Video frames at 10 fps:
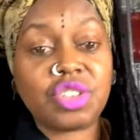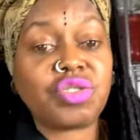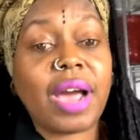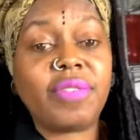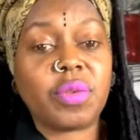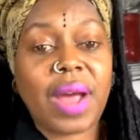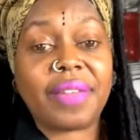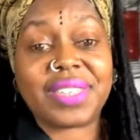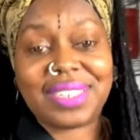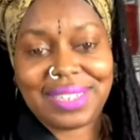to travel
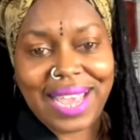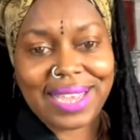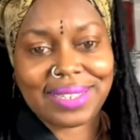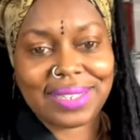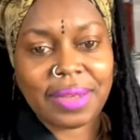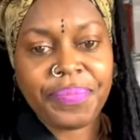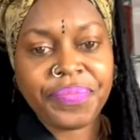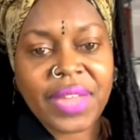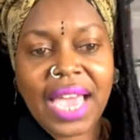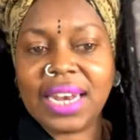around the States
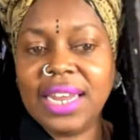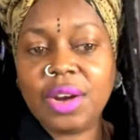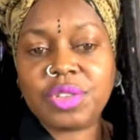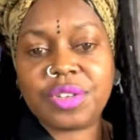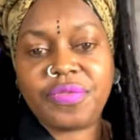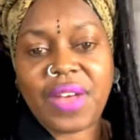and wanted